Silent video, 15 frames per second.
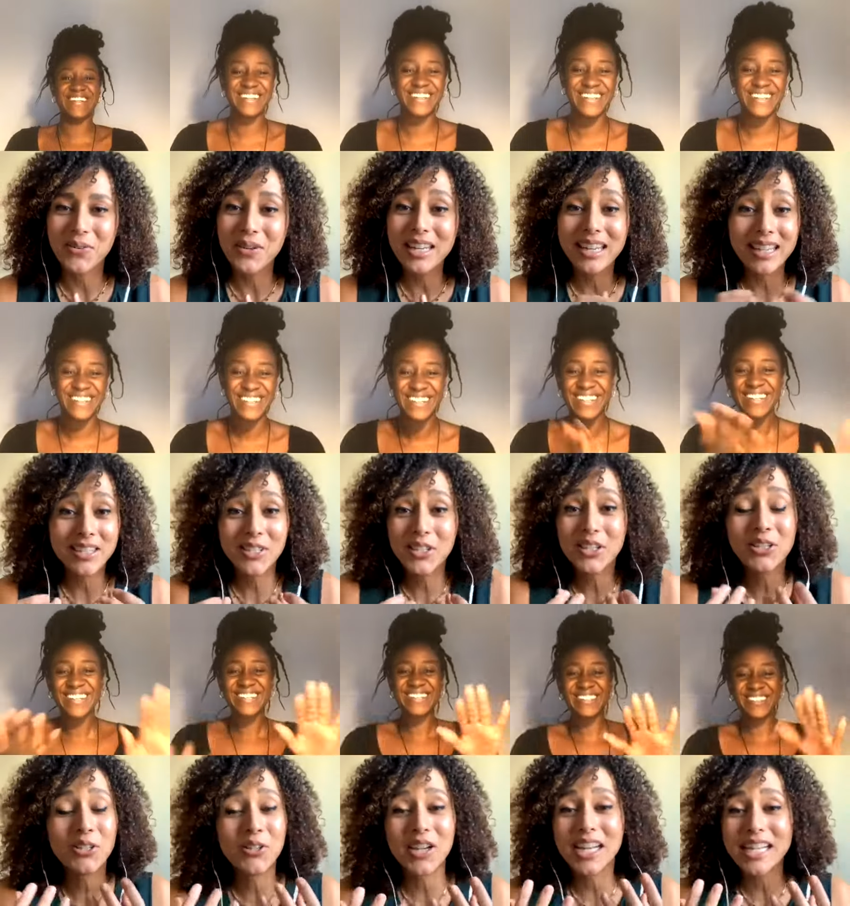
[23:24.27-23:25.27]
Speaker 1: we need to
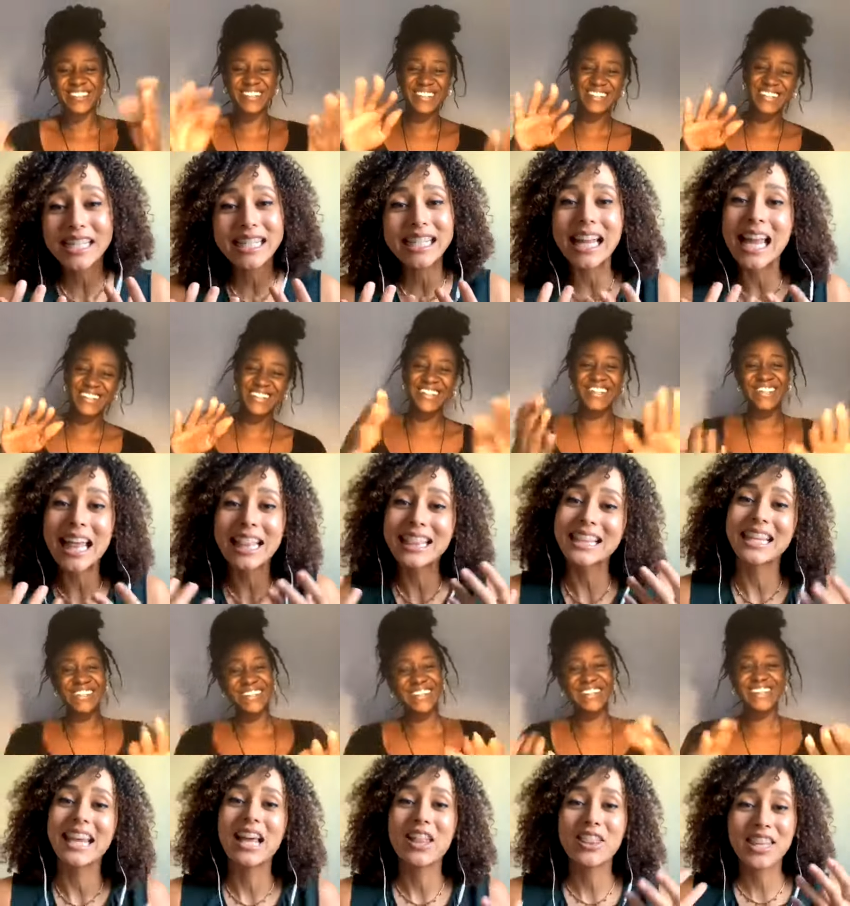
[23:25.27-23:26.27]
trust that
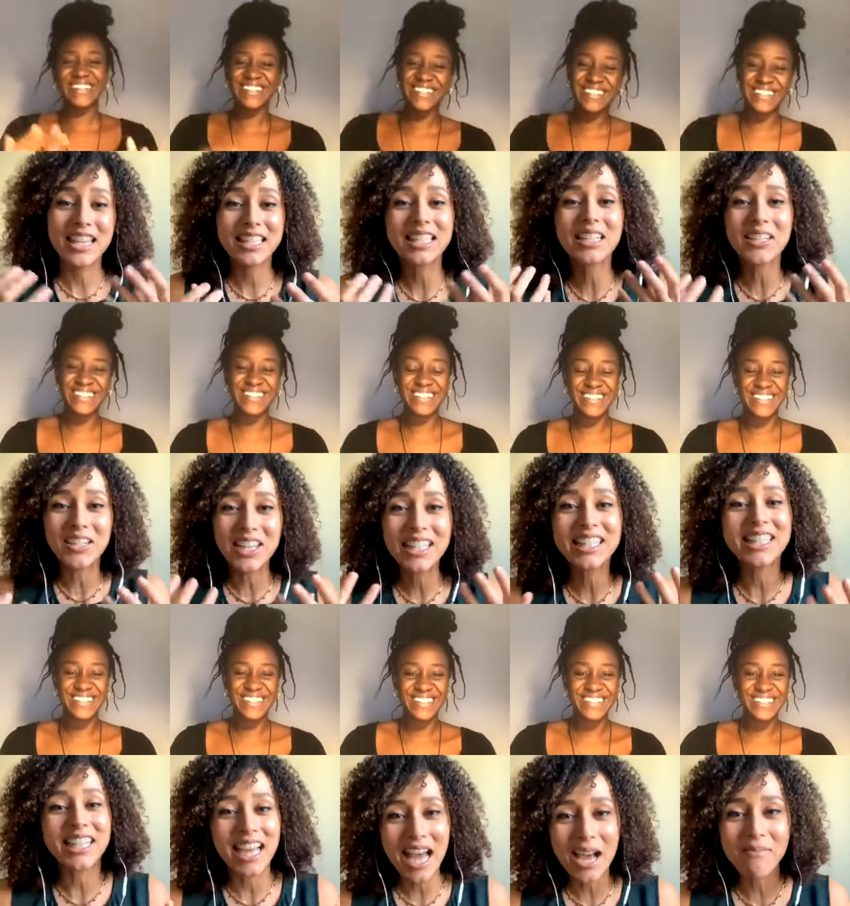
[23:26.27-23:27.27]
things are going to
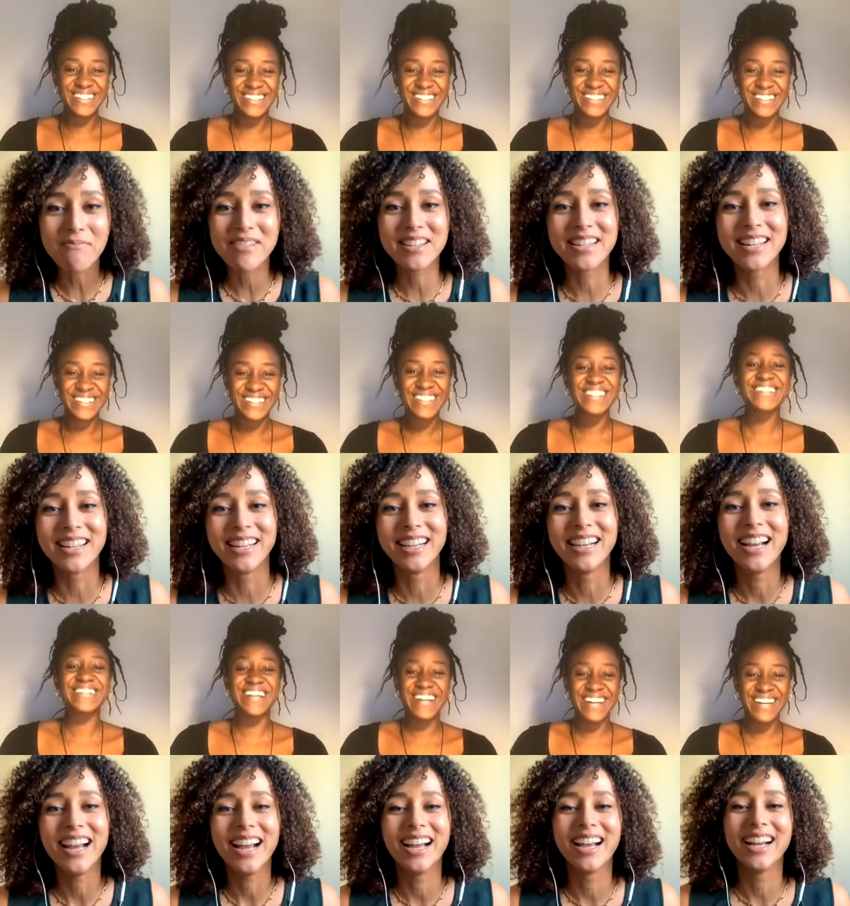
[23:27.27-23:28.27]
happen.
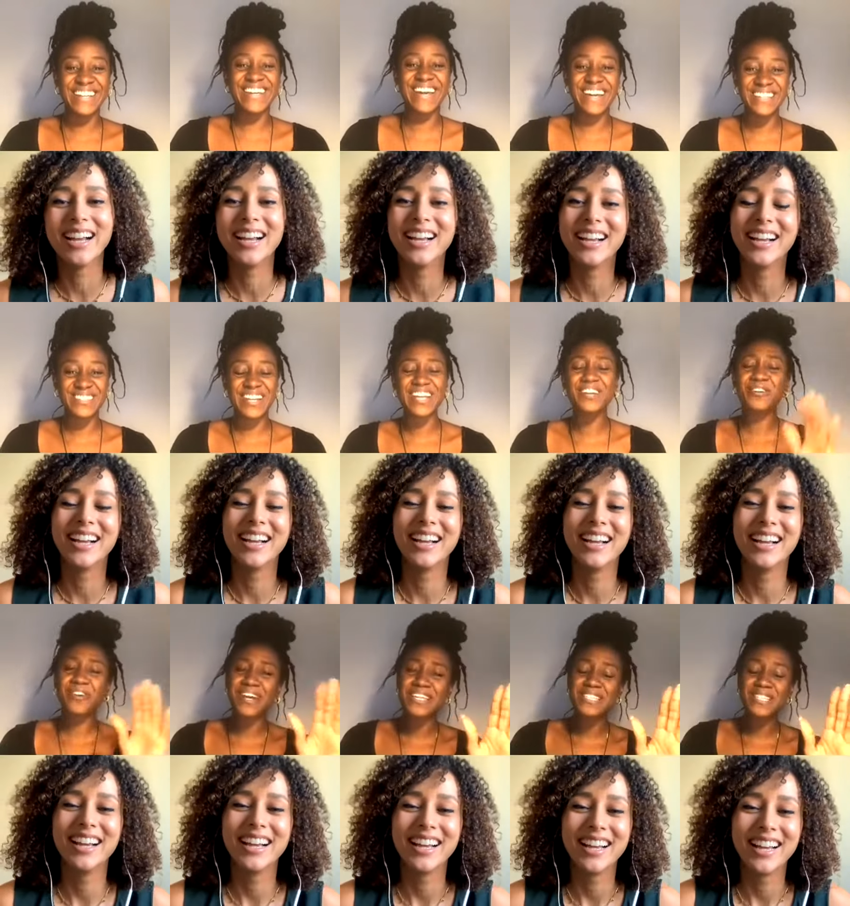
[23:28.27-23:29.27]
Speaker 2: Yeah, okay, it's so like
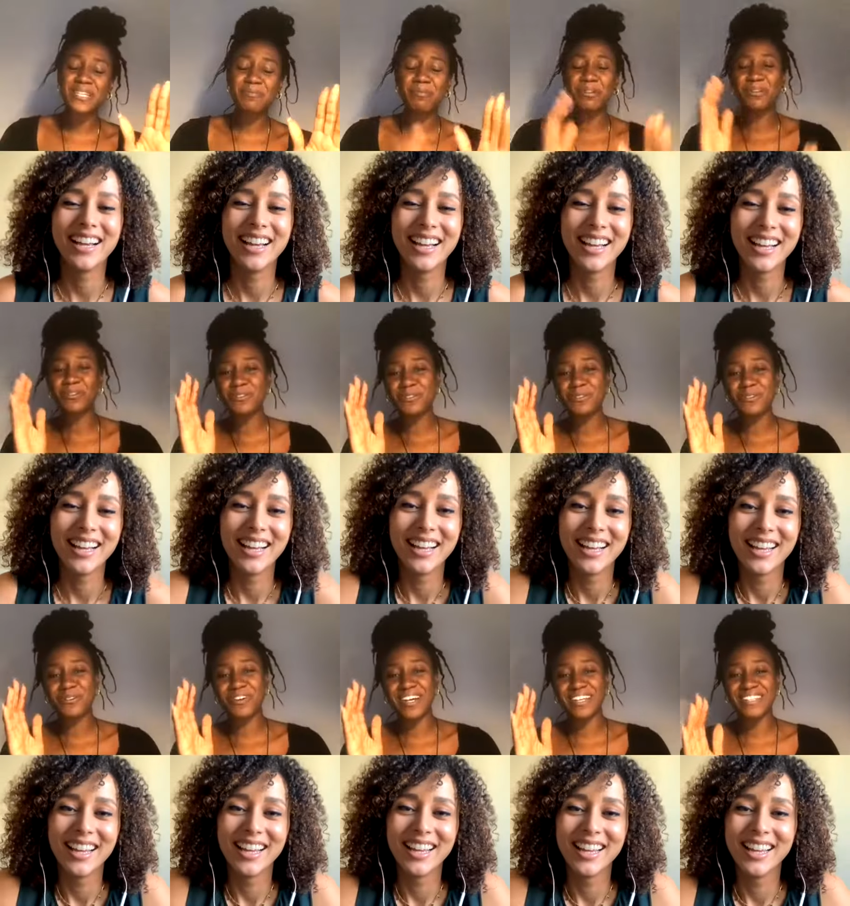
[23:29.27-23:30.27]
crazy, but not
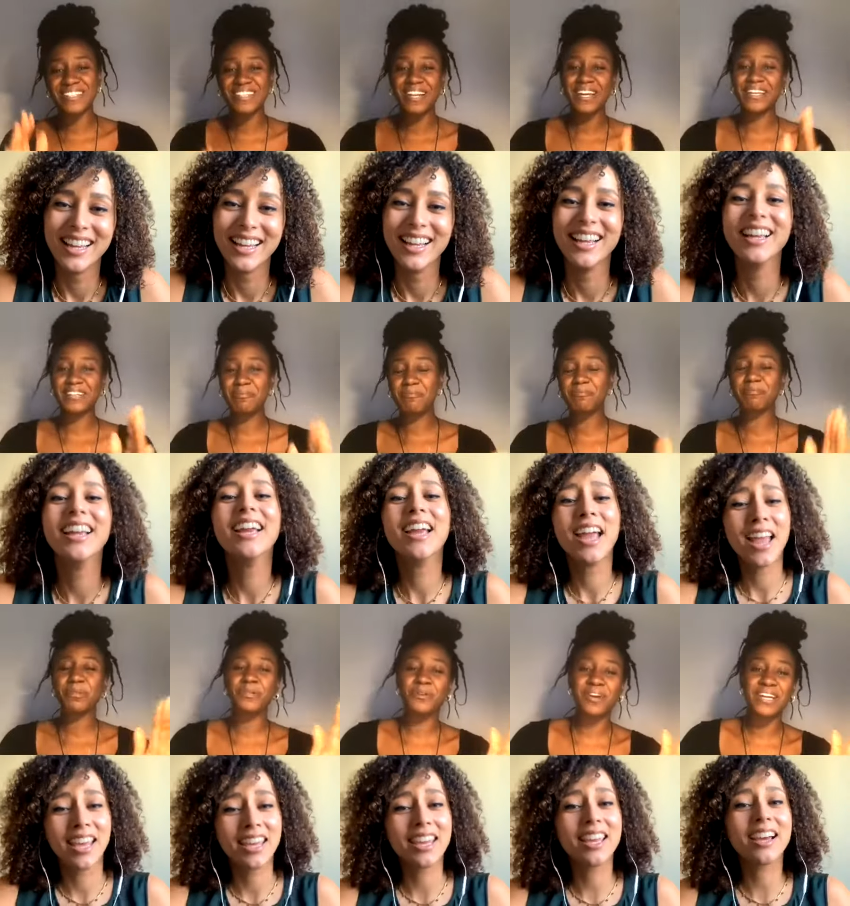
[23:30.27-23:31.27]
too crazy. Like
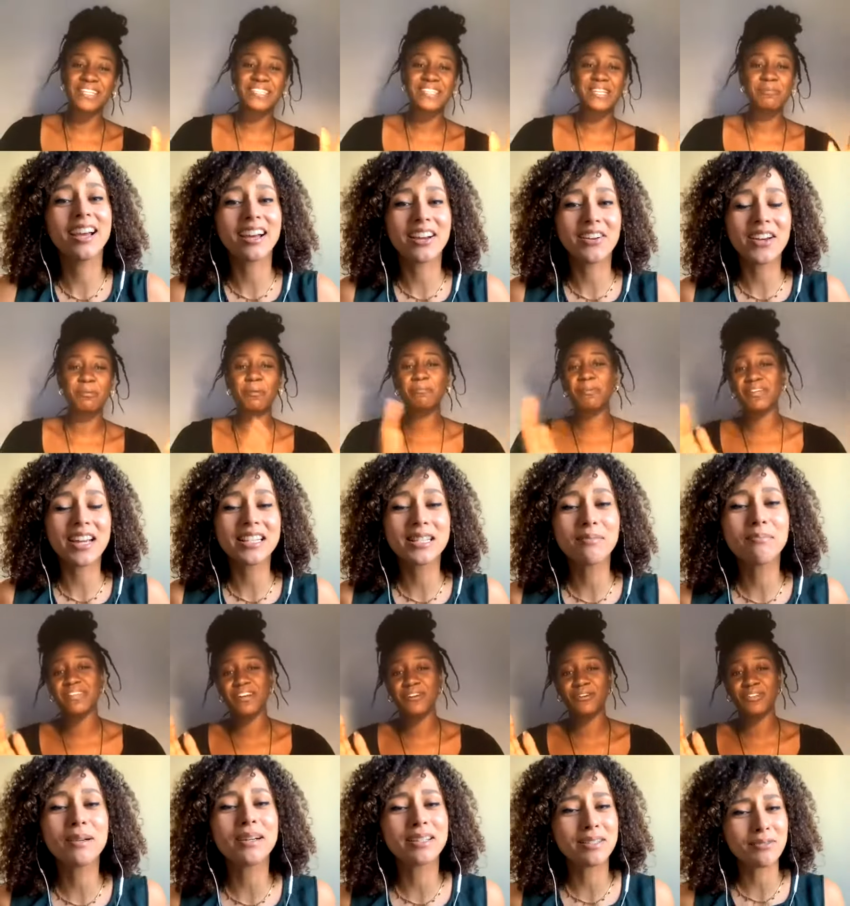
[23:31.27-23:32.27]
yeah, crazy, crazy
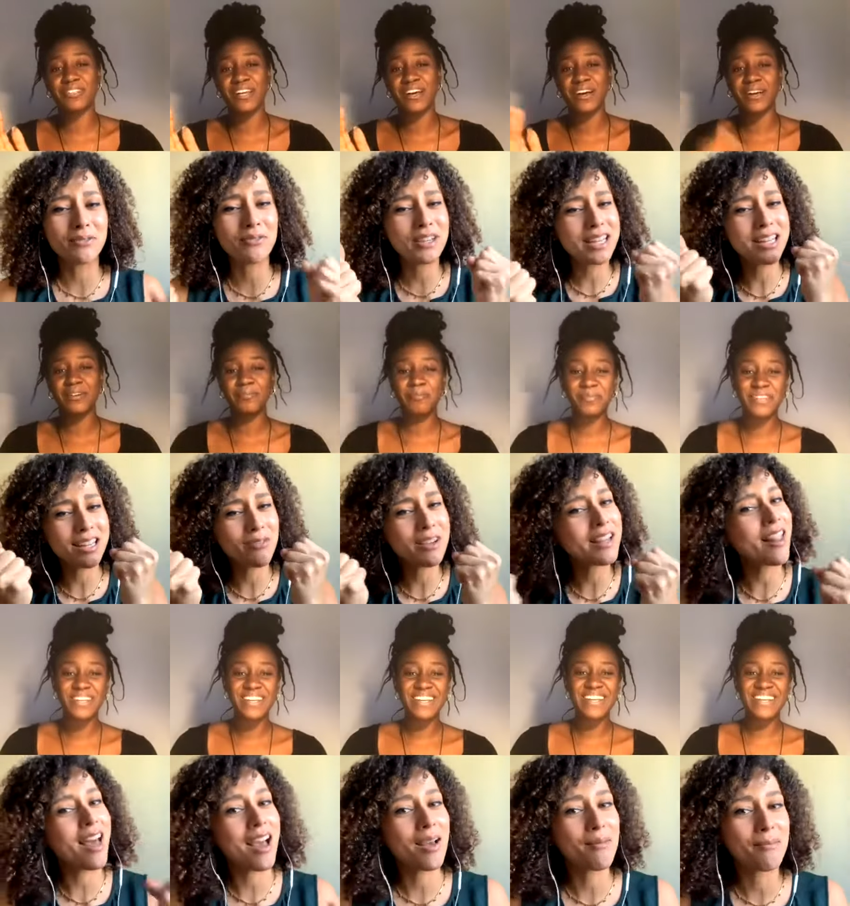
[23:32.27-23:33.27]
but really
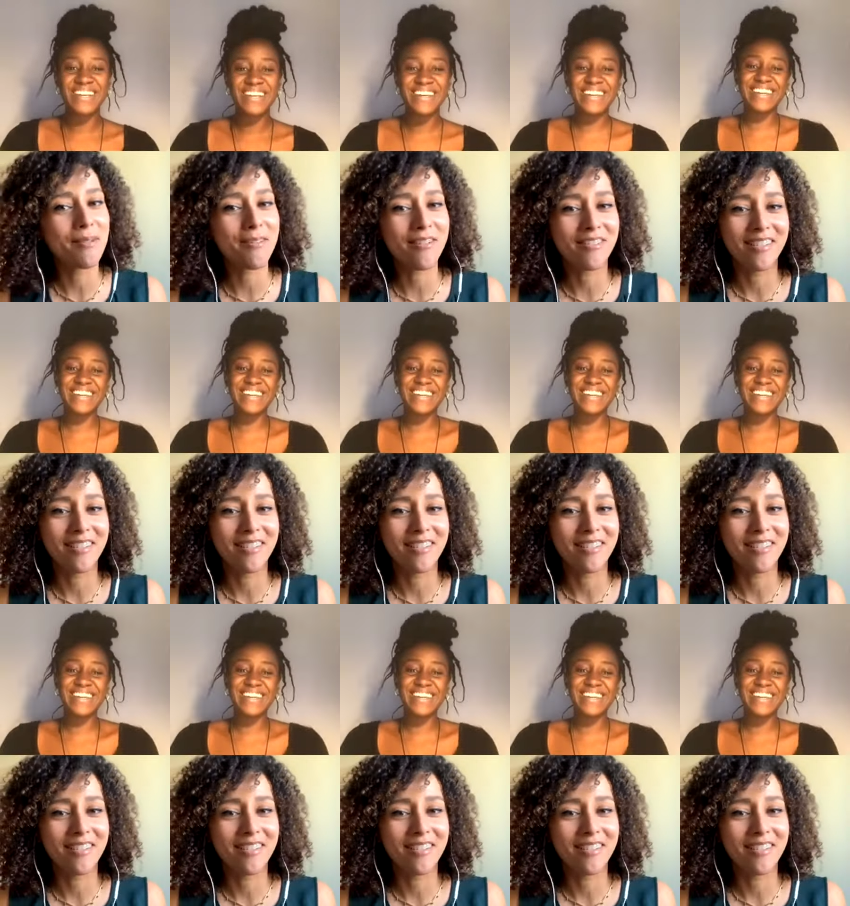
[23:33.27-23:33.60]
reliable.